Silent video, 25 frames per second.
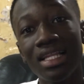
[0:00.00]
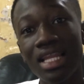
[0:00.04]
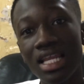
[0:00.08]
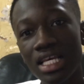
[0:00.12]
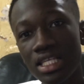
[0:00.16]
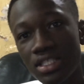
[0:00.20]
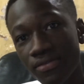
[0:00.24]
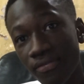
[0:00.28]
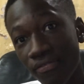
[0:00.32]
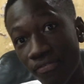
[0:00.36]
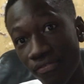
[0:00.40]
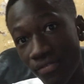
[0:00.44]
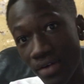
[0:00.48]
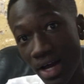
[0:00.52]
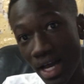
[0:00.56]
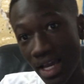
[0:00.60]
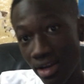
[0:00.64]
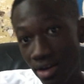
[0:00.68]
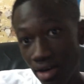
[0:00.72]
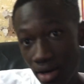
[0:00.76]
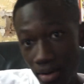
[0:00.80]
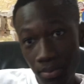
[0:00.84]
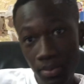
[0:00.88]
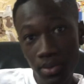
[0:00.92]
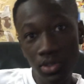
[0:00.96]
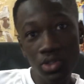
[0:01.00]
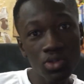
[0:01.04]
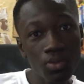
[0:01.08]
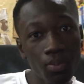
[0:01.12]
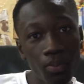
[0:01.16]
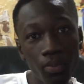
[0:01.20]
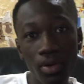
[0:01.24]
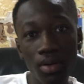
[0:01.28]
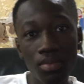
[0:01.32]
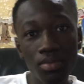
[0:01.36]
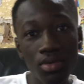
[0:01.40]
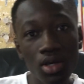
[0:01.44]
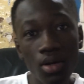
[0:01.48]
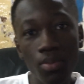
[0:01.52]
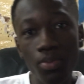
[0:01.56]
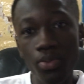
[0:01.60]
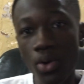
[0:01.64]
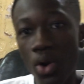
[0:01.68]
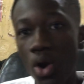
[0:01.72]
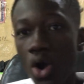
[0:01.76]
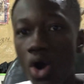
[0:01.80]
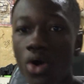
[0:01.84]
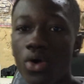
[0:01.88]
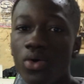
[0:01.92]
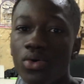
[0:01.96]
let's fire up into premiere
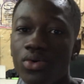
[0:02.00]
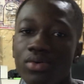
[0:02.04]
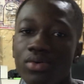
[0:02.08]
pro